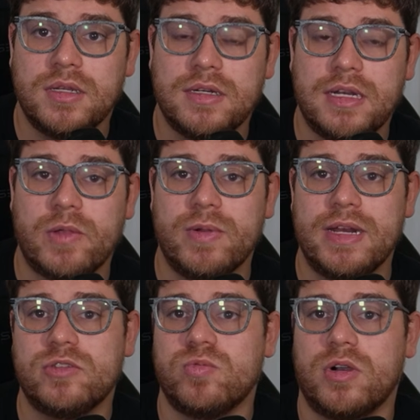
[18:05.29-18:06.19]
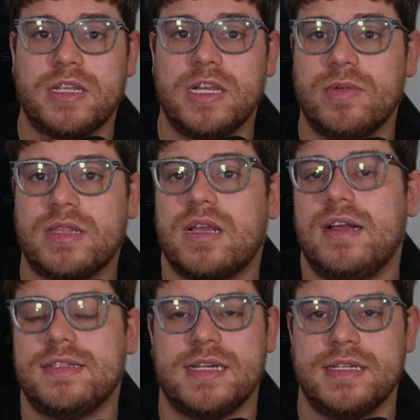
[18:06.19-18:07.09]
like when he's working with
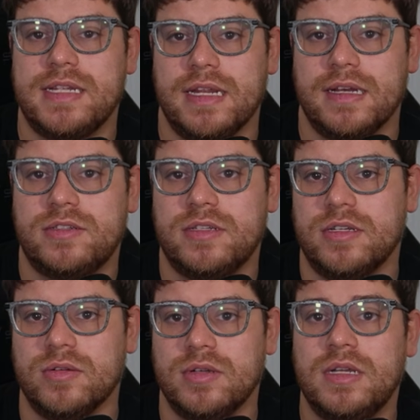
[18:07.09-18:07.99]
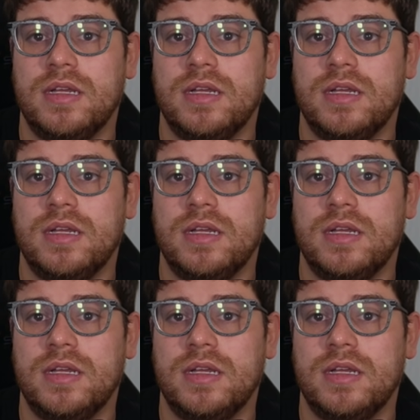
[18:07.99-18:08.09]
Constantine to